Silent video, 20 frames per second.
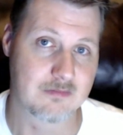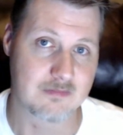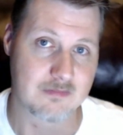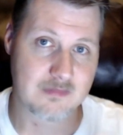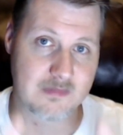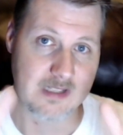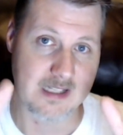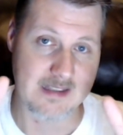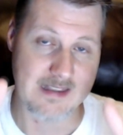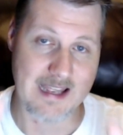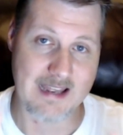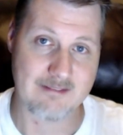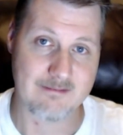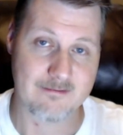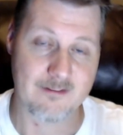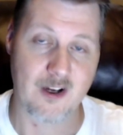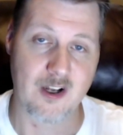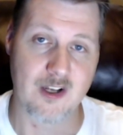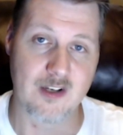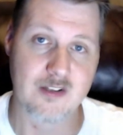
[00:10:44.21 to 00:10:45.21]
in that
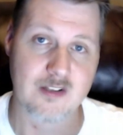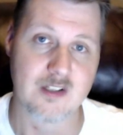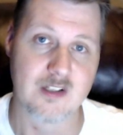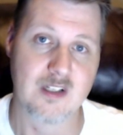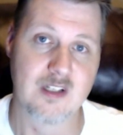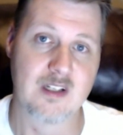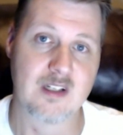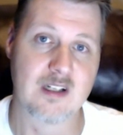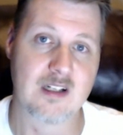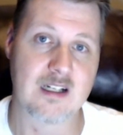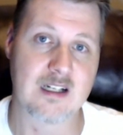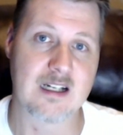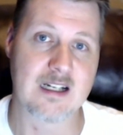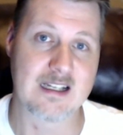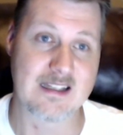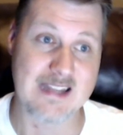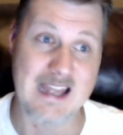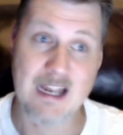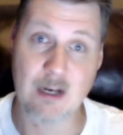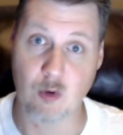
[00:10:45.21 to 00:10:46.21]
fund,
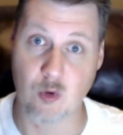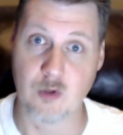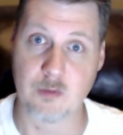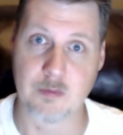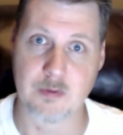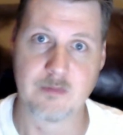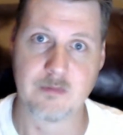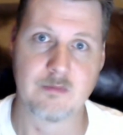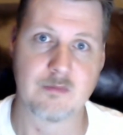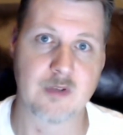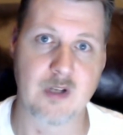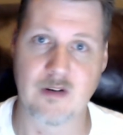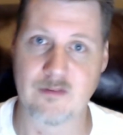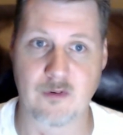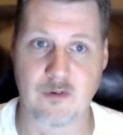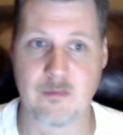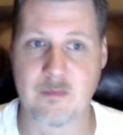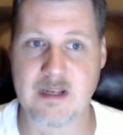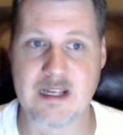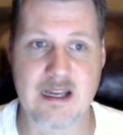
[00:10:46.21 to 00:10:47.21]
in that group.
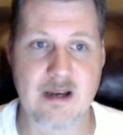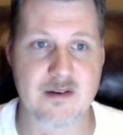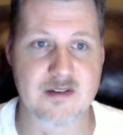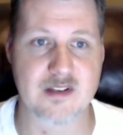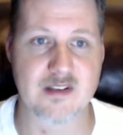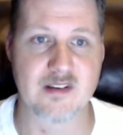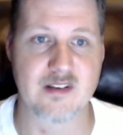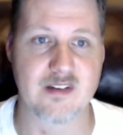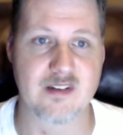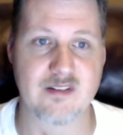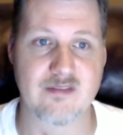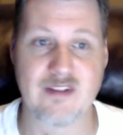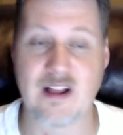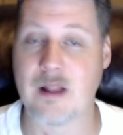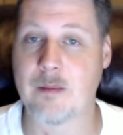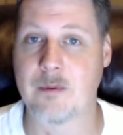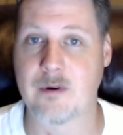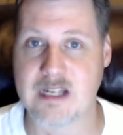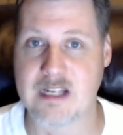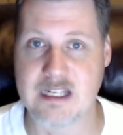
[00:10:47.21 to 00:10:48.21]
For me, I was in the
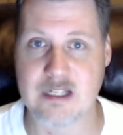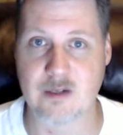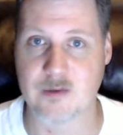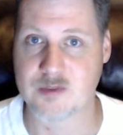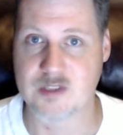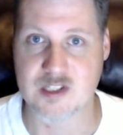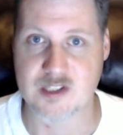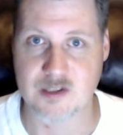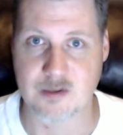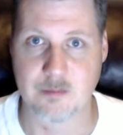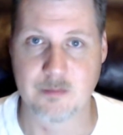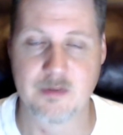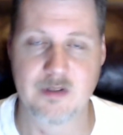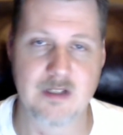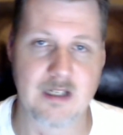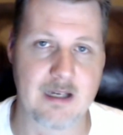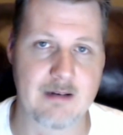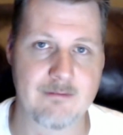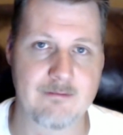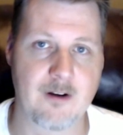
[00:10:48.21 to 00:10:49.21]
developer ecosystem
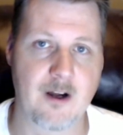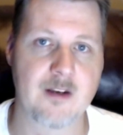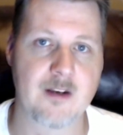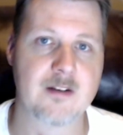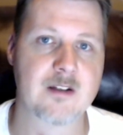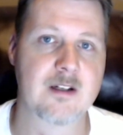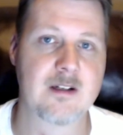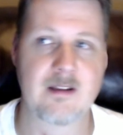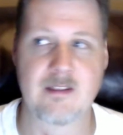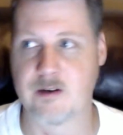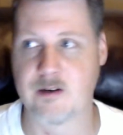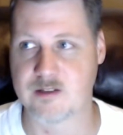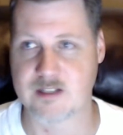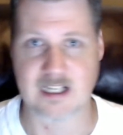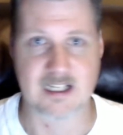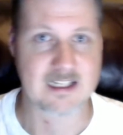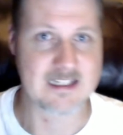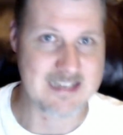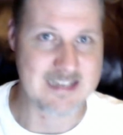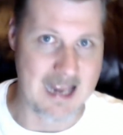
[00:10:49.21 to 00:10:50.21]
fund. There's
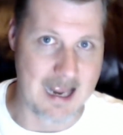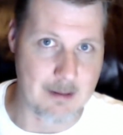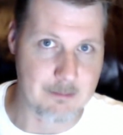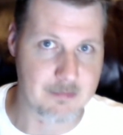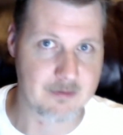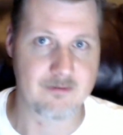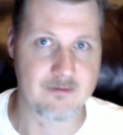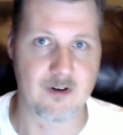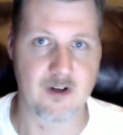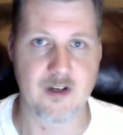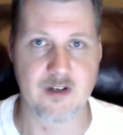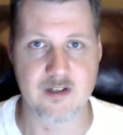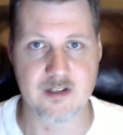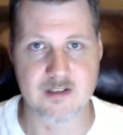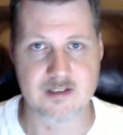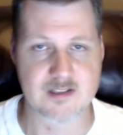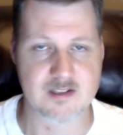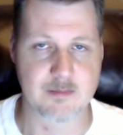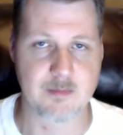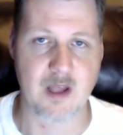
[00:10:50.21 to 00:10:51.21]
like a DApp fund
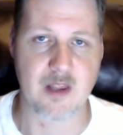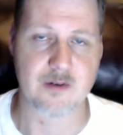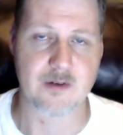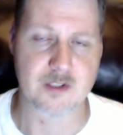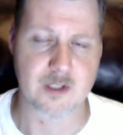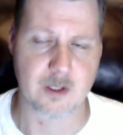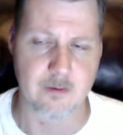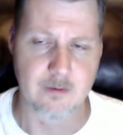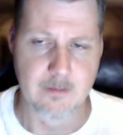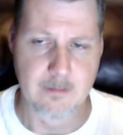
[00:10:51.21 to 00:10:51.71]
and some others. So